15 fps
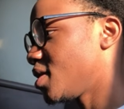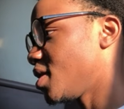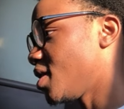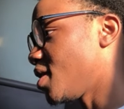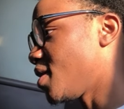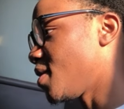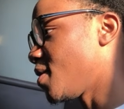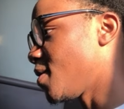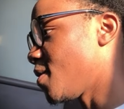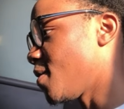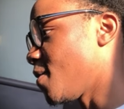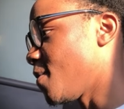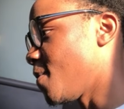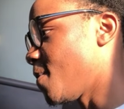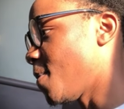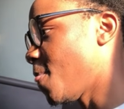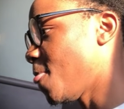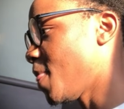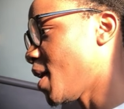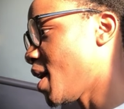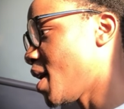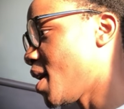
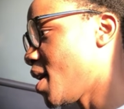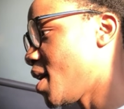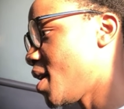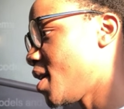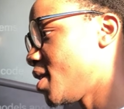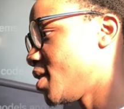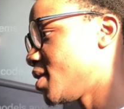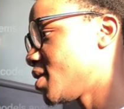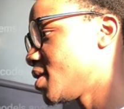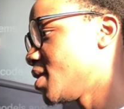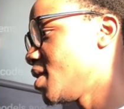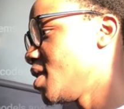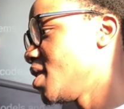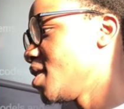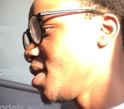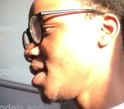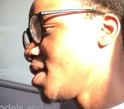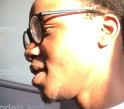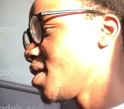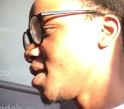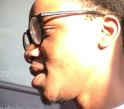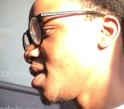And
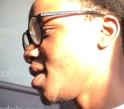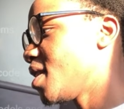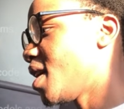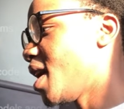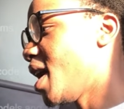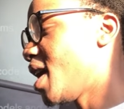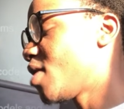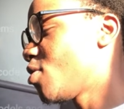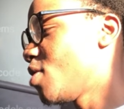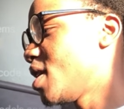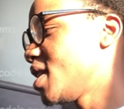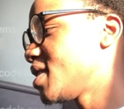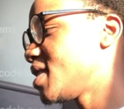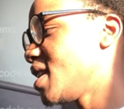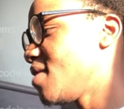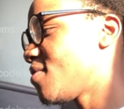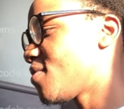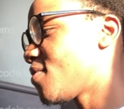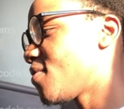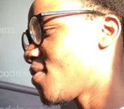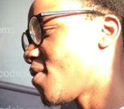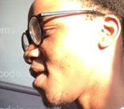I don't want to say
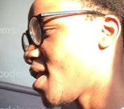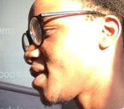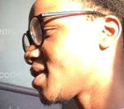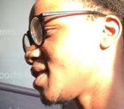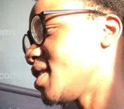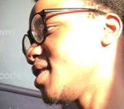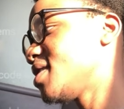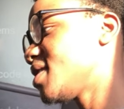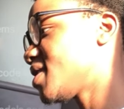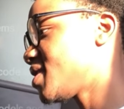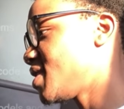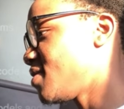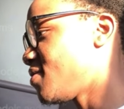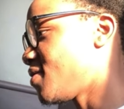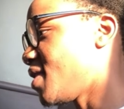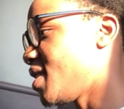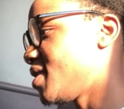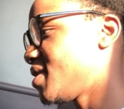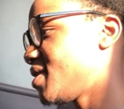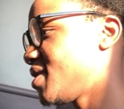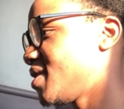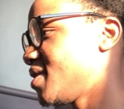fast. Let's just say
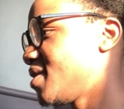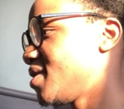fast.